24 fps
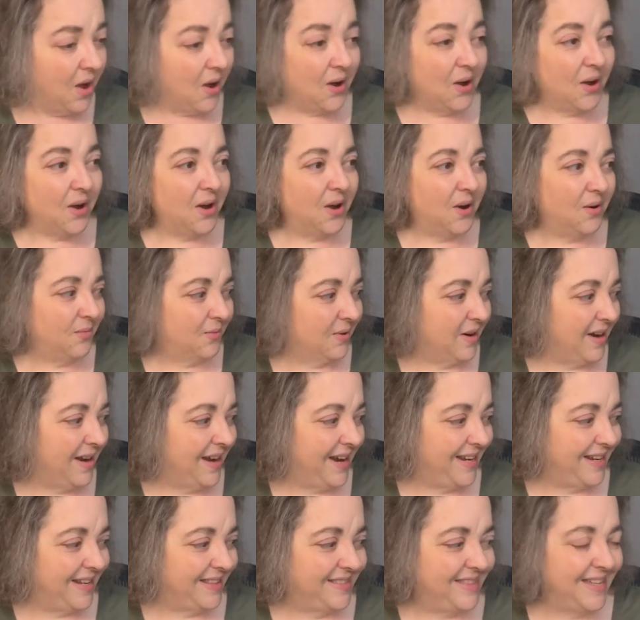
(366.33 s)
All
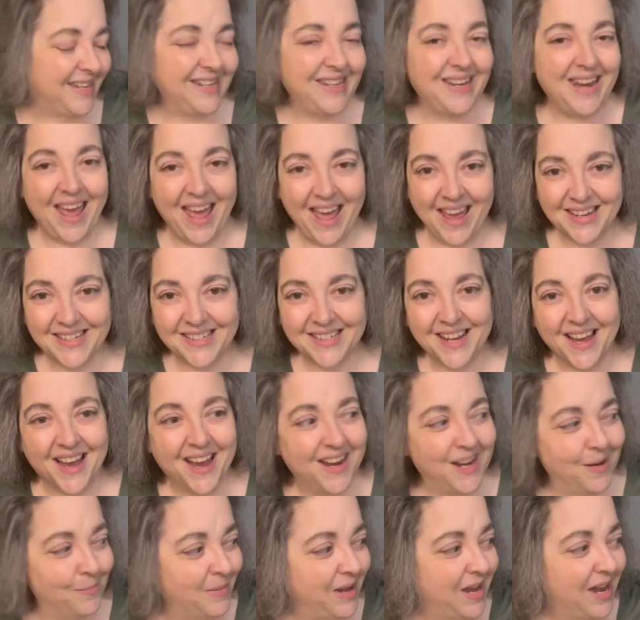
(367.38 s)
right, the next
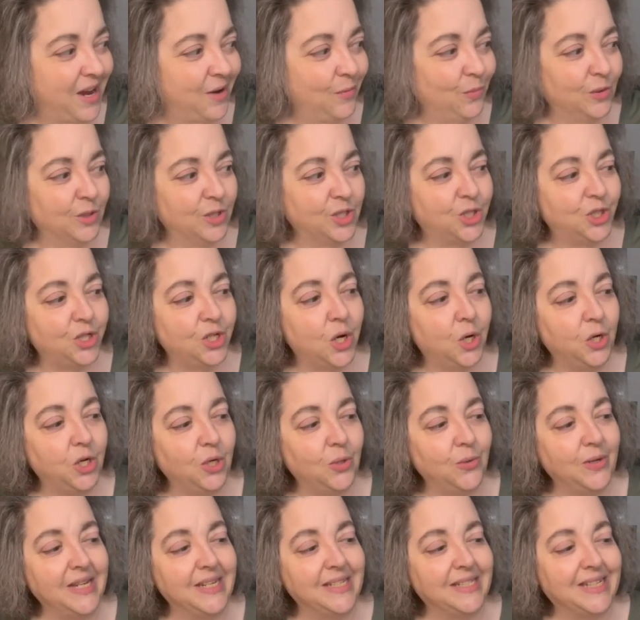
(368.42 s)
item I will show
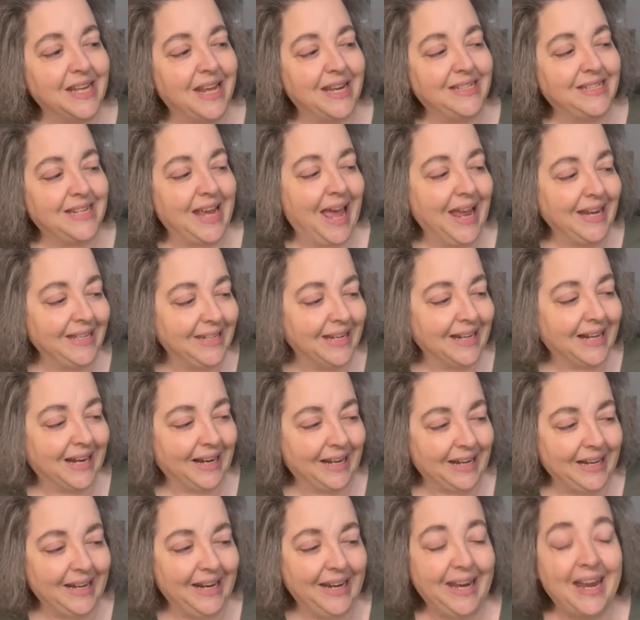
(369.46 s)
you is
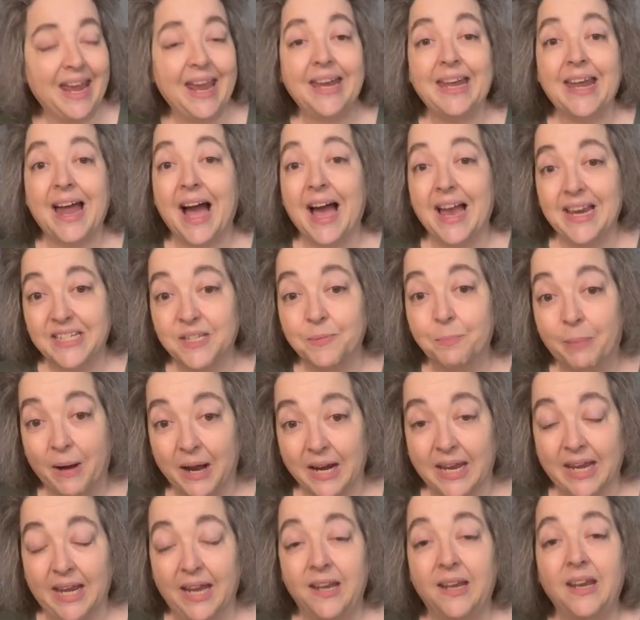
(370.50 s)
technically an ice
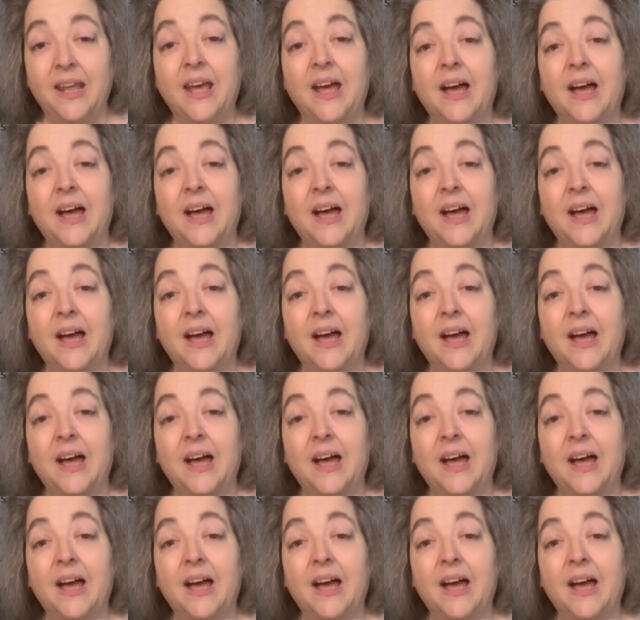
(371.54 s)
bucket.